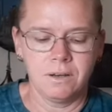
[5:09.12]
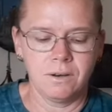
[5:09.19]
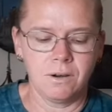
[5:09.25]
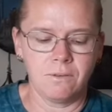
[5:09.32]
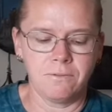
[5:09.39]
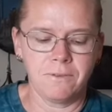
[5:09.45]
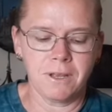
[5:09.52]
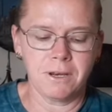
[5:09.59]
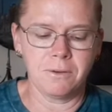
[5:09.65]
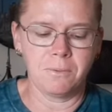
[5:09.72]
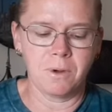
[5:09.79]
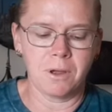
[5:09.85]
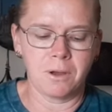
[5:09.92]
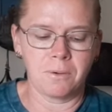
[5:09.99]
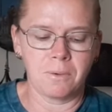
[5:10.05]
not fun to
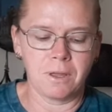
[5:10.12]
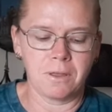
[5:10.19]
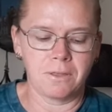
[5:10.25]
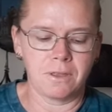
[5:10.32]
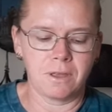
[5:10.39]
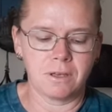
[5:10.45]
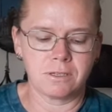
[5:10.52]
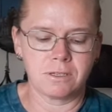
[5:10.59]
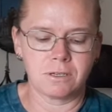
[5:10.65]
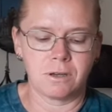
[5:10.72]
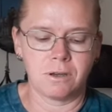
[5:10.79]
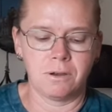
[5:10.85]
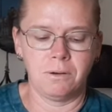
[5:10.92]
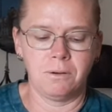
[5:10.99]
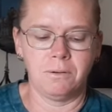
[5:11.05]
work with. So
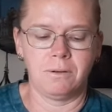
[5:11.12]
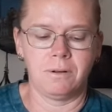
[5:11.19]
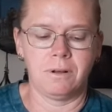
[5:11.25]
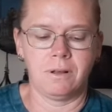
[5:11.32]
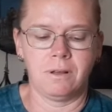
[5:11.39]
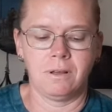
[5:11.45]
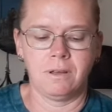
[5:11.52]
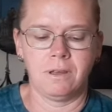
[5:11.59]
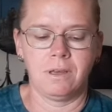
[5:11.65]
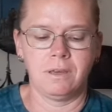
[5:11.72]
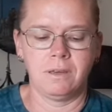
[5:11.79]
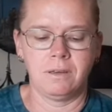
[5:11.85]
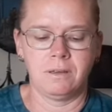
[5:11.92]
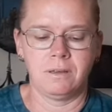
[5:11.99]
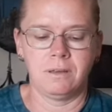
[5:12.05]
I
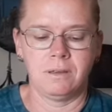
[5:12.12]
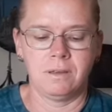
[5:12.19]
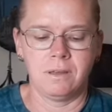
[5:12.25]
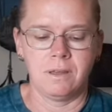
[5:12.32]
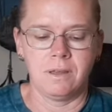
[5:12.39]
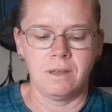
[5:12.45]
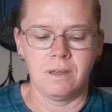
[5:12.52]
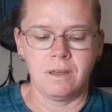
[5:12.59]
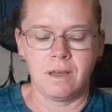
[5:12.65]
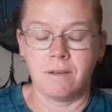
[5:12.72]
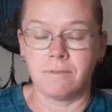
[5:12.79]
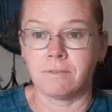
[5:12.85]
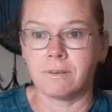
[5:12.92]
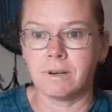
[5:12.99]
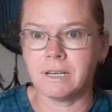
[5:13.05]

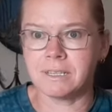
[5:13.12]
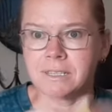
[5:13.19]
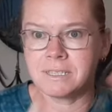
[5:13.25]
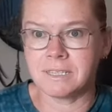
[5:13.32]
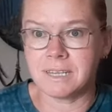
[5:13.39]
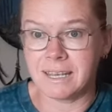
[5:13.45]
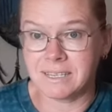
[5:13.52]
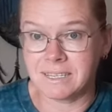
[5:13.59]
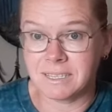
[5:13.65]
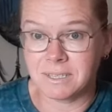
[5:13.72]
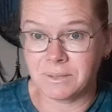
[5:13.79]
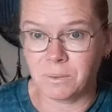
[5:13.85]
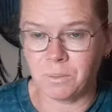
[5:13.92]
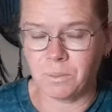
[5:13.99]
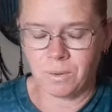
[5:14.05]
have reassessed
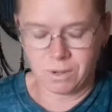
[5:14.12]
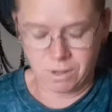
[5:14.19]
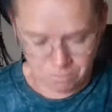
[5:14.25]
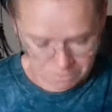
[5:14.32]
what I